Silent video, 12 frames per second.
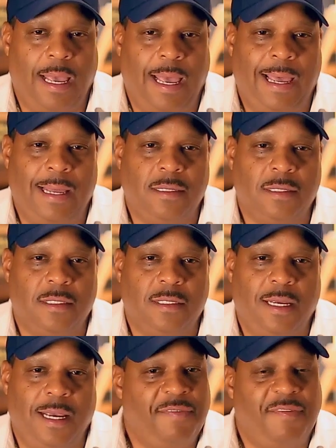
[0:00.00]
And
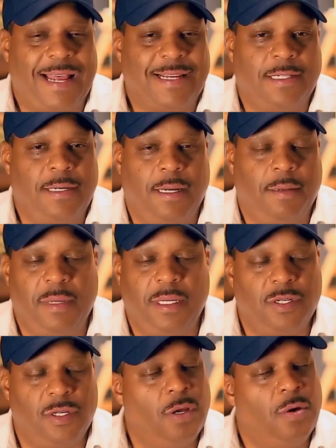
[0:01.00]
it fascinated me
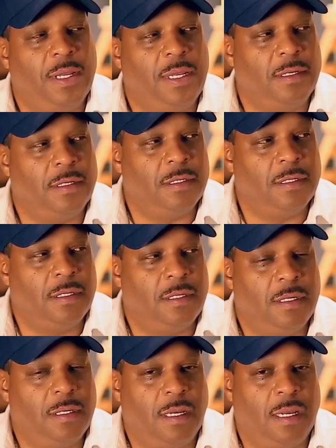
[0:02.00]
to no end.
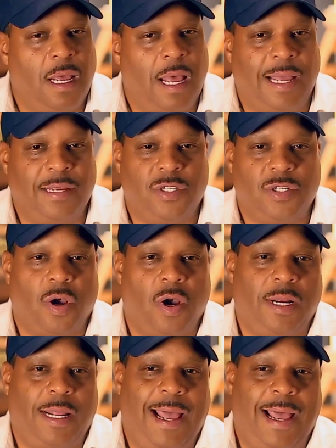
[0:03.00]
I
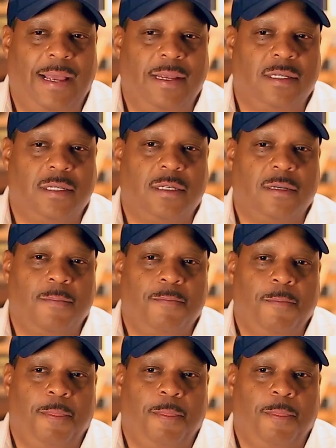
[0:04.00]
saw it as